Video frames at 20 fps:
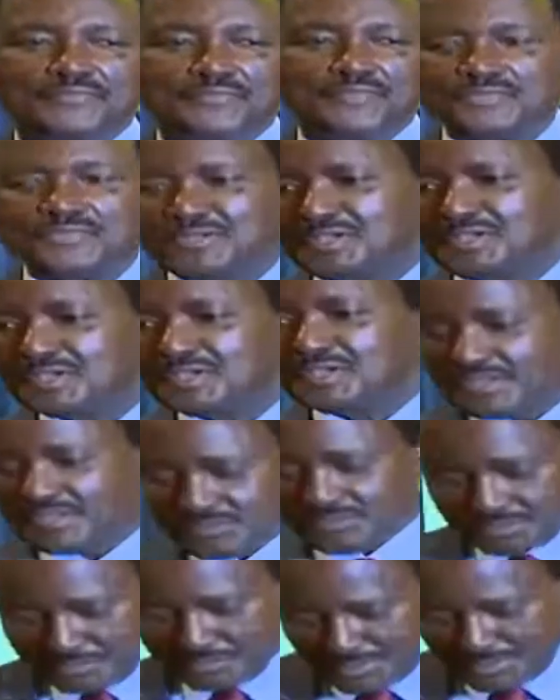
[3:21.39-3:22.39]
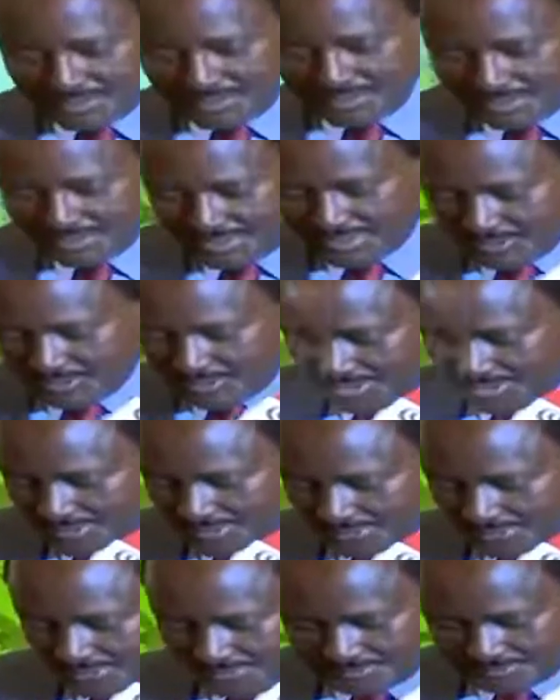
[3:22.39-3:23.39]
senior counsel Martha
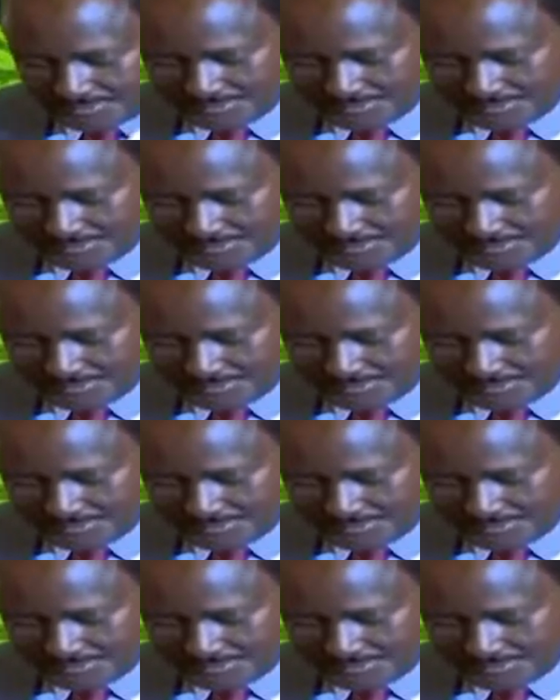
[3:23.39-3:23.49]
Karua,